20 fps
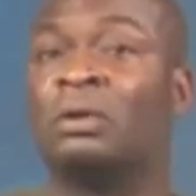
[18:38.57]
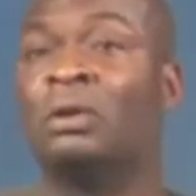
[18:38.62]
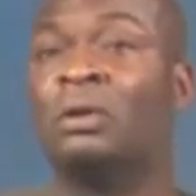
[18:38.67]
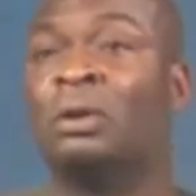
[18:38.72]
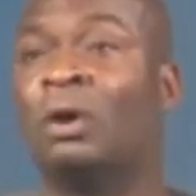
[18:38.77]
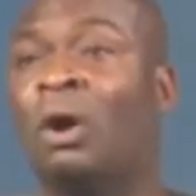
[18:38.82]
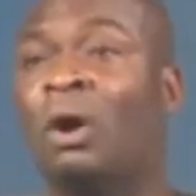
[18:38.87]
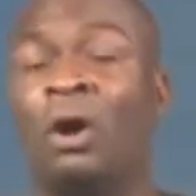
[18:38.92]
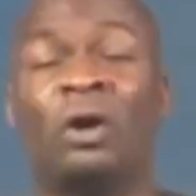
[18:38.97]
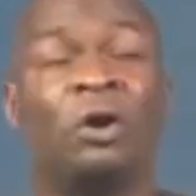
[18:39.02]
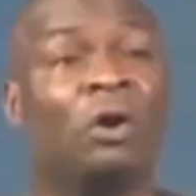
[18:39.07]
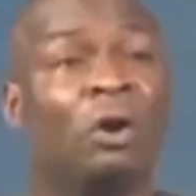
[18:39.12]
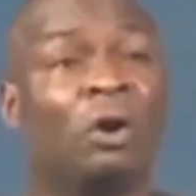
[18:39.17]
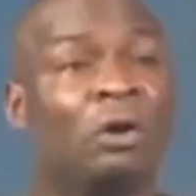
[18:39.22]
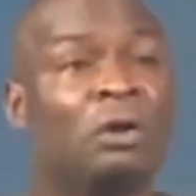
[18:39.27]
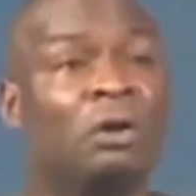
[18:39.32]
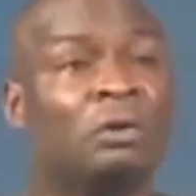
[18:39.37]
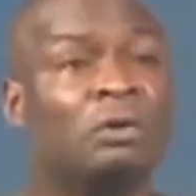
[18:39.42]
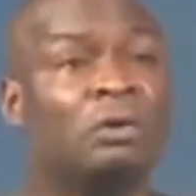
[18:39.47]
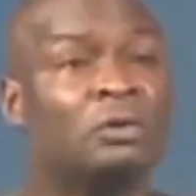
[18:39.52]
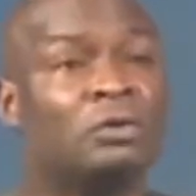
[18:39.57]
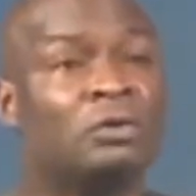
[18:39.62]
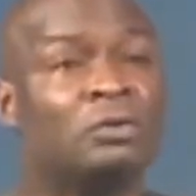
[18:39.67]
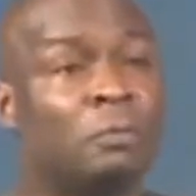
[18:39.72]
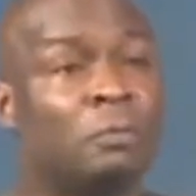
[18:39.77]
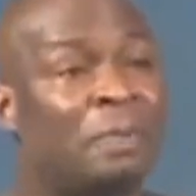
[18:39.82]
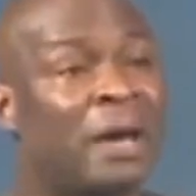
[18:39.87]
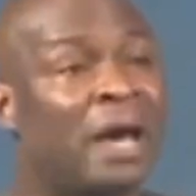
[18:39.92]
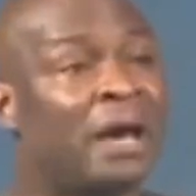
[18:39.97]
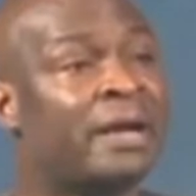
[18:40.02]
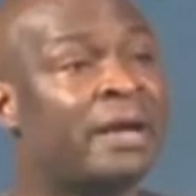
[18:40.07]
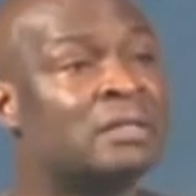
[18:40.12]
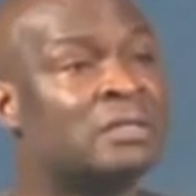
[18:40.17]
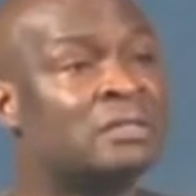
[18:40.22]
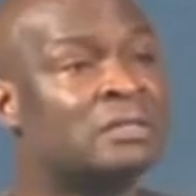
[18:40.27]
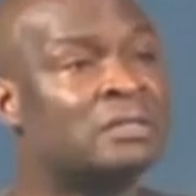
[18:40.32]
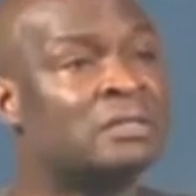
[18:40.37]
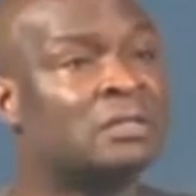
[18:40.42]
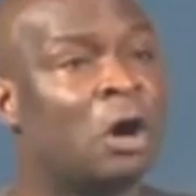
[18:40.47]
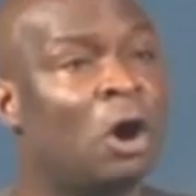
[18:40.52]
Honor to
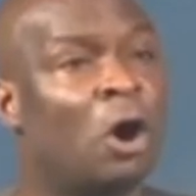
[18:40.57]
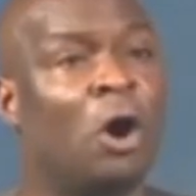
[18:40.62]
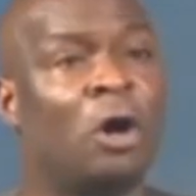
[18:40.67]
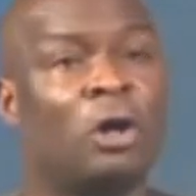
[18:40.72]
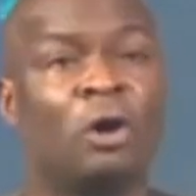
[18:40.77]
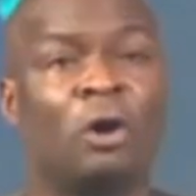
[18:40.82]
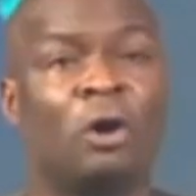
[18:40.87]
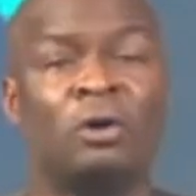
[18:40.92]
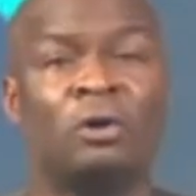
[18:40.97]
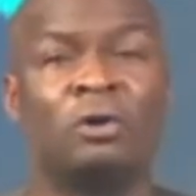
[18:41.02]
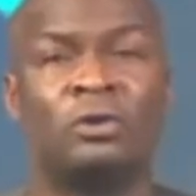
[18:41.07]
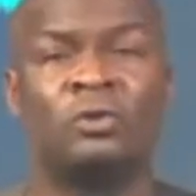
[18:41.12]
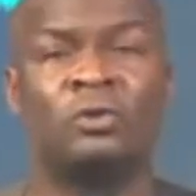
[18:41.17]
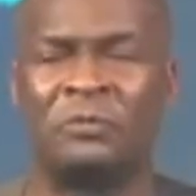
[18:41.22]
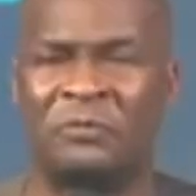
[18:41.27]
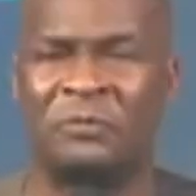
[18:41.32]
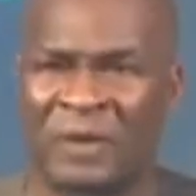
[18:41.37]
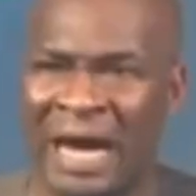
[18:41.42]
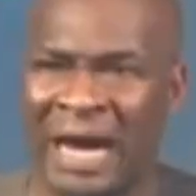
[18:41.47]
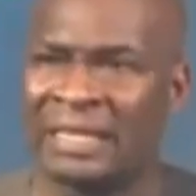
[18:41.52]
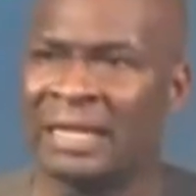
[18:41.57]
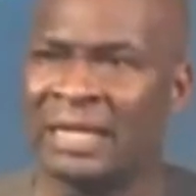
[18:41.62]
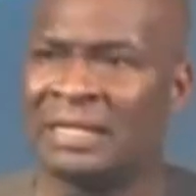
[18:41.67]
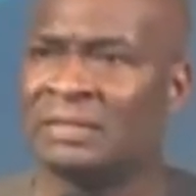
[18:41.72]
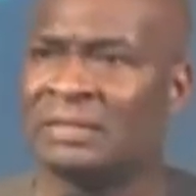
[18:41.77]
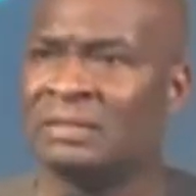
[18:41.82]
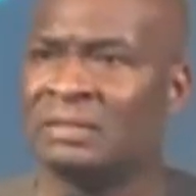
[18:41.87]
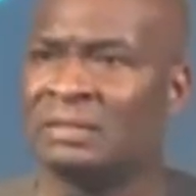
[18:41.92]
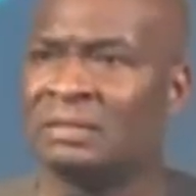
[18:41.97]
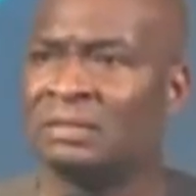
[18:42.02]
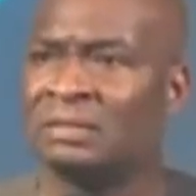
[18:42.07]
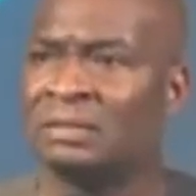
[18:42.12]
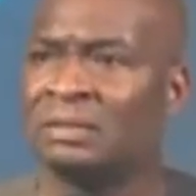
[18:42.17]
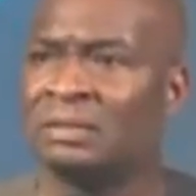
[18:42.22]
parents, honor to fathers.